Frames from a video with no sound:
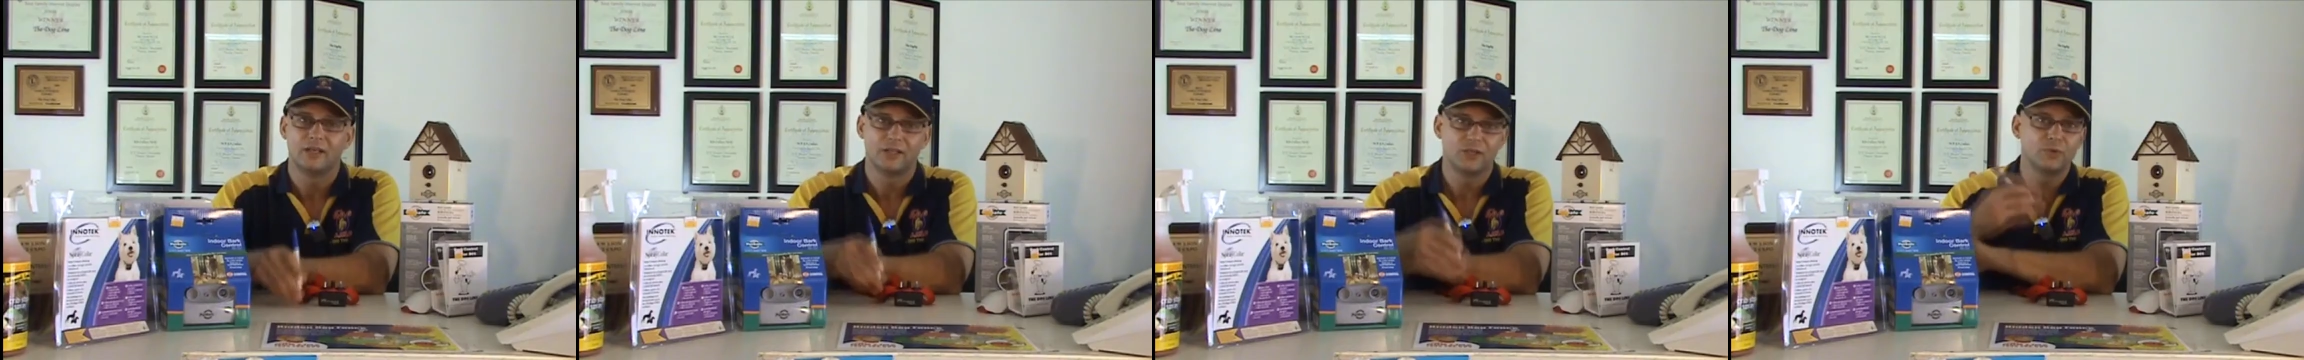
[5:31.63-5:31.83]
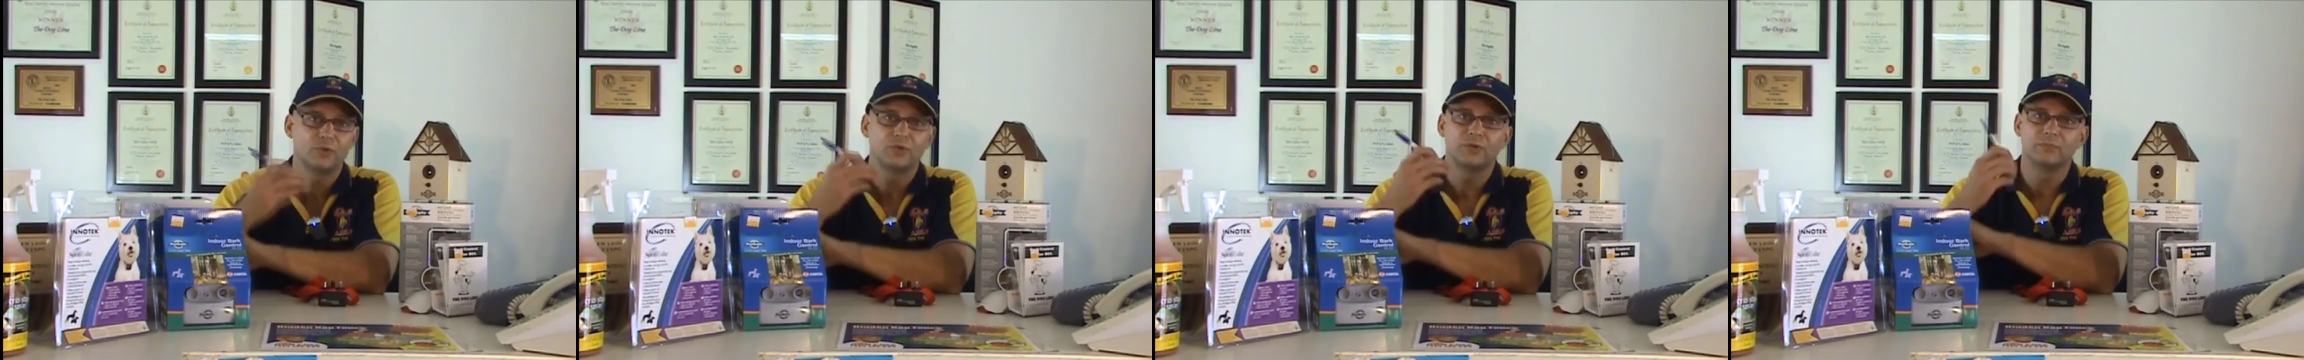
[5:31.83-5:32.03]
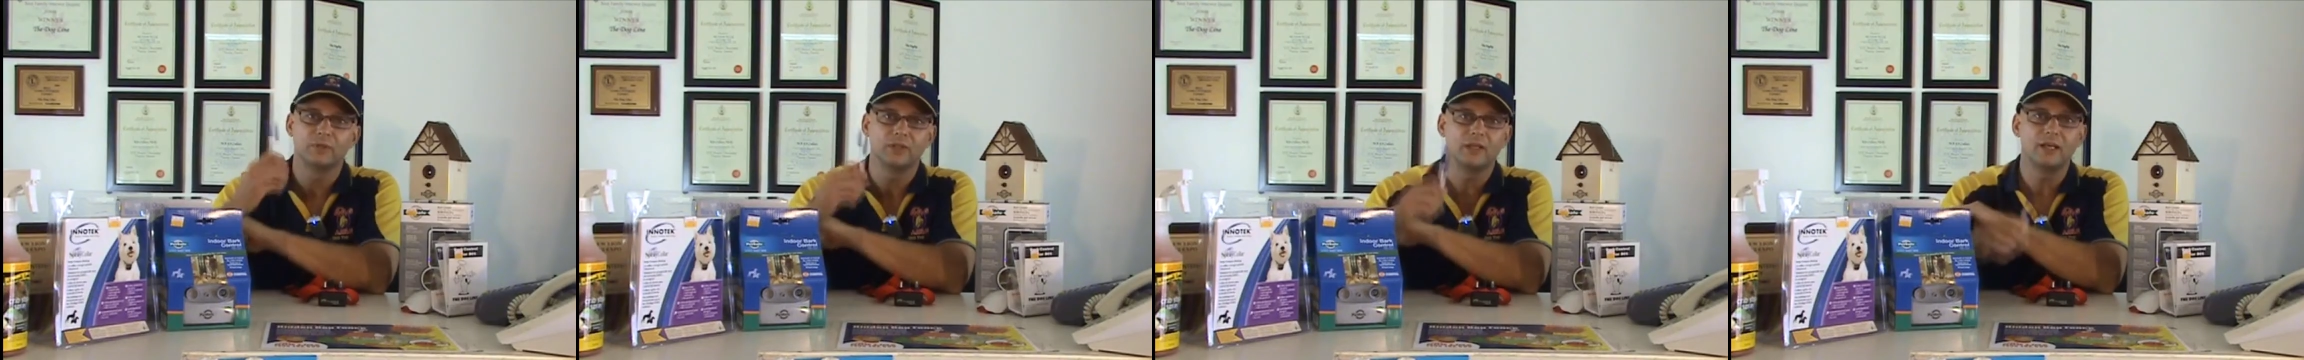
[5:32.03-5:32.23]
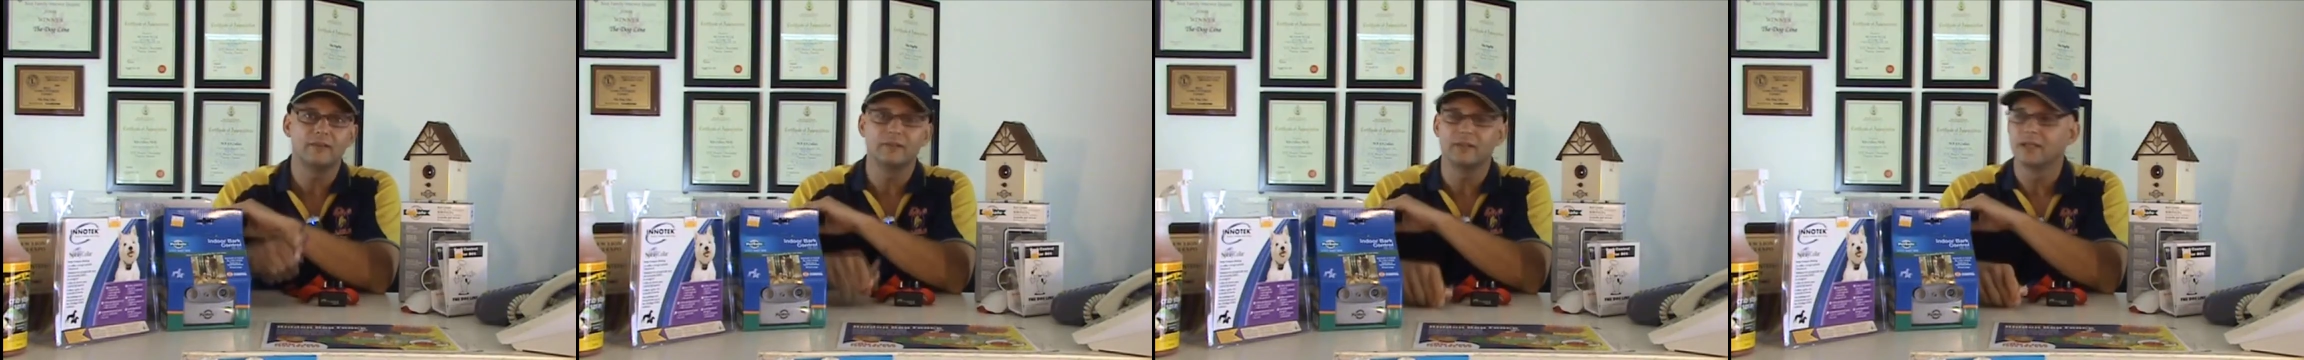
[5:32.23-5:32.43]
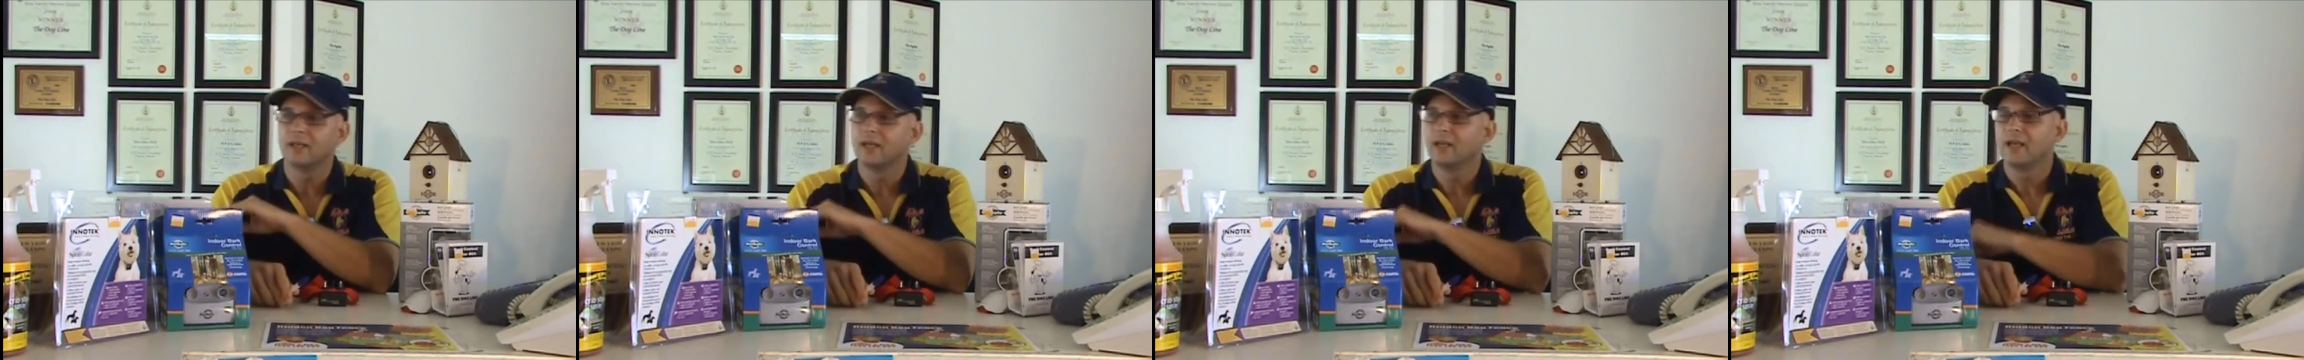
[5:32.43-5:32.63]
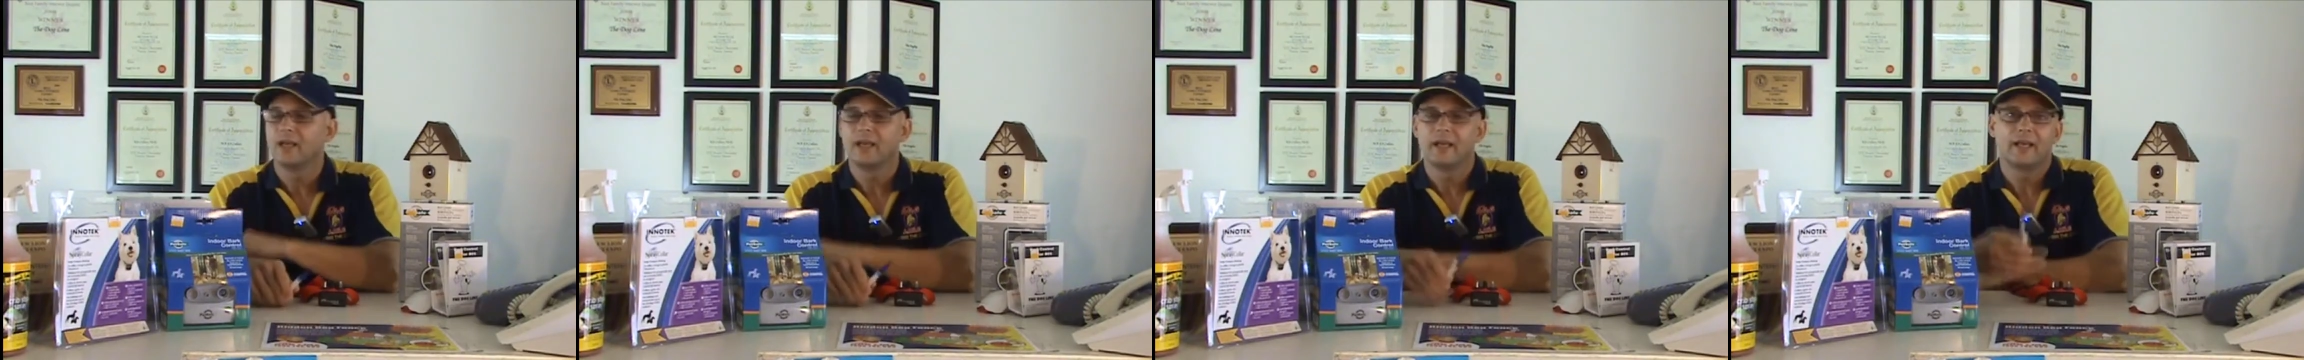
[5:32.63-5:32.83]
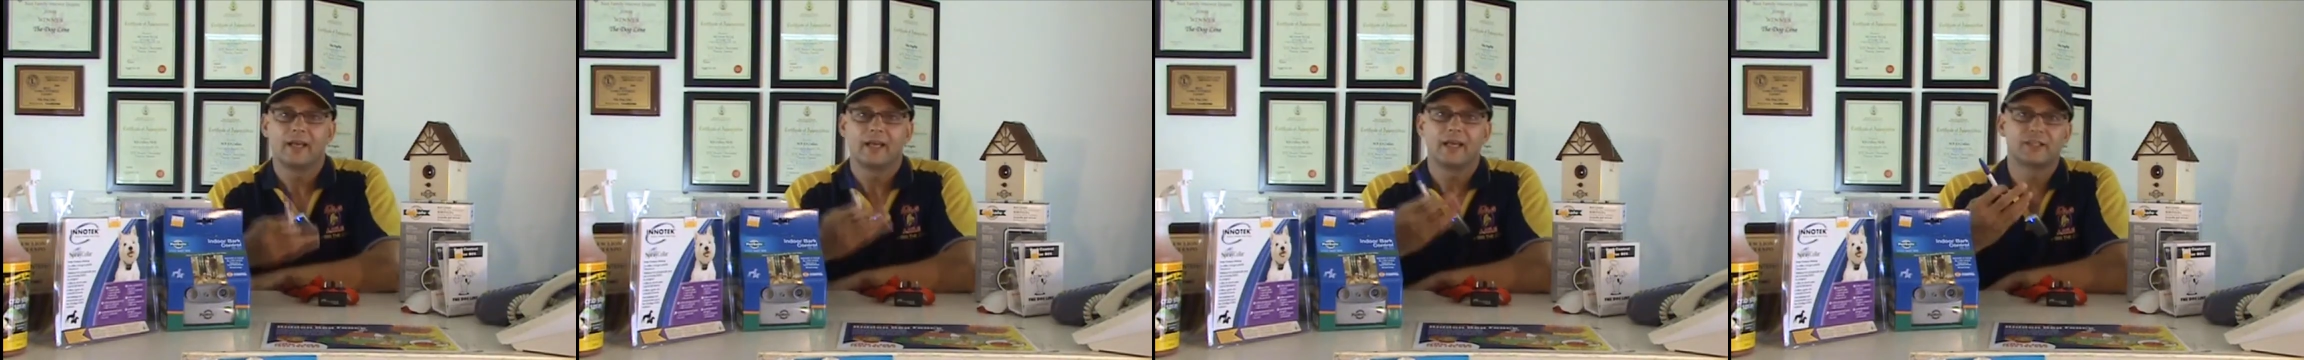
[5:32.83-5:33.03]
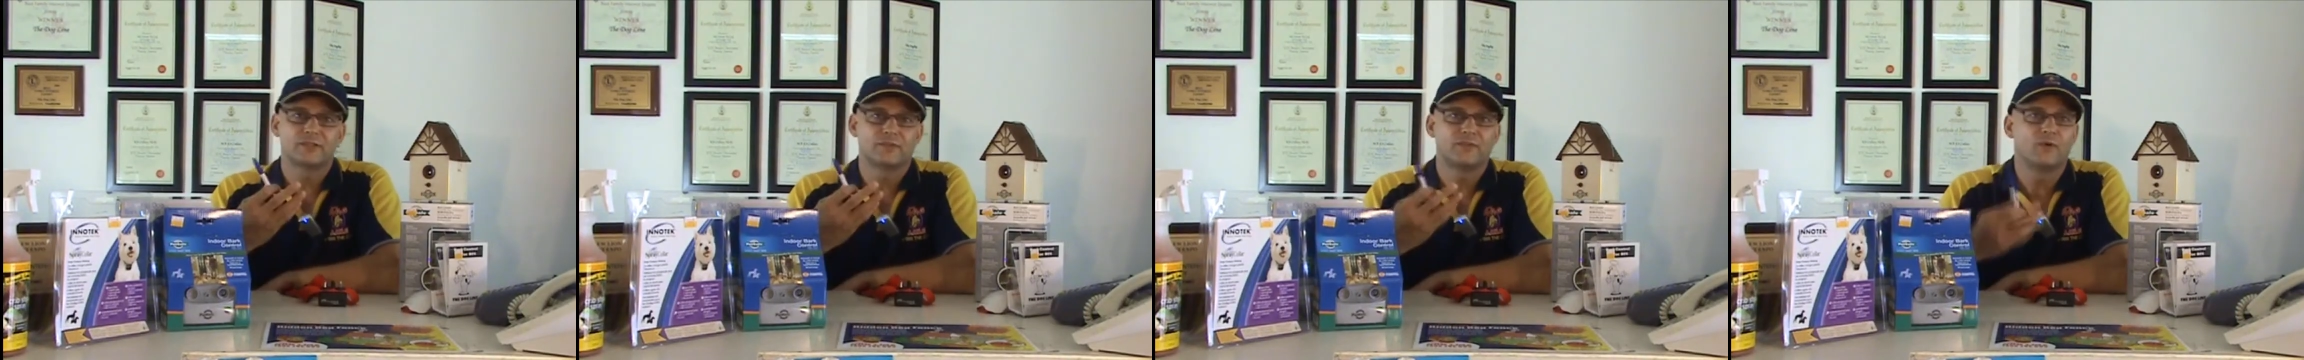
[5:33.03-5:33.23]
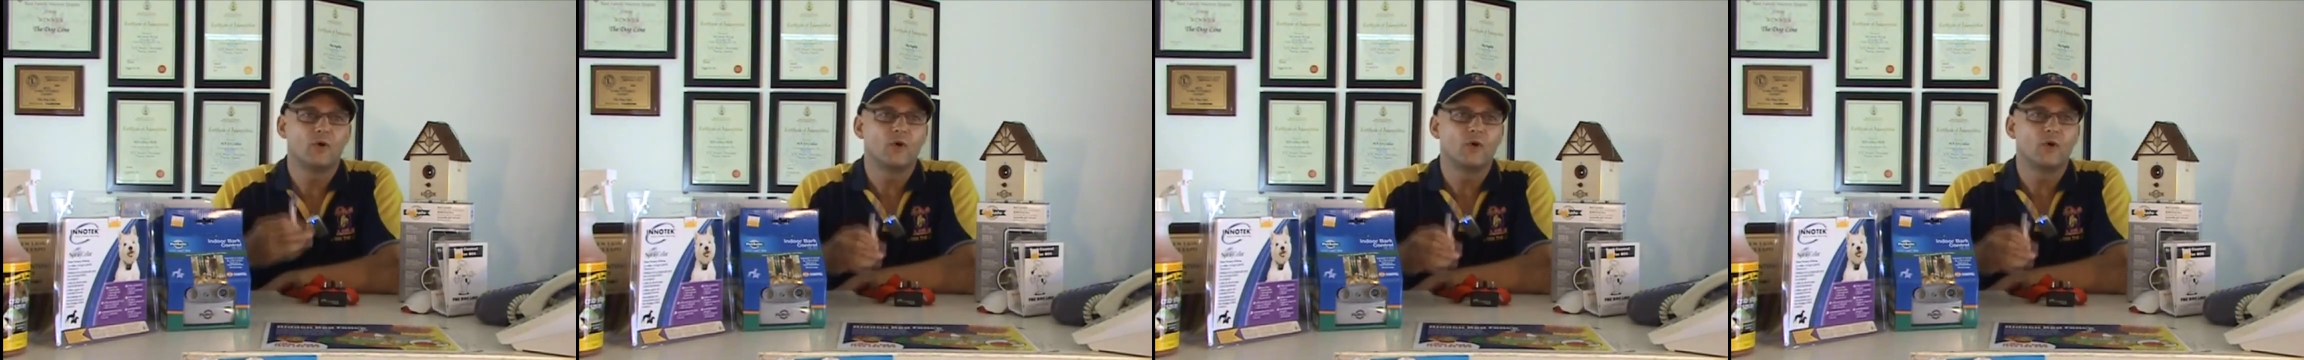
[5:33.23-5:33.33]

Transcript: You wouldn't believe it. It's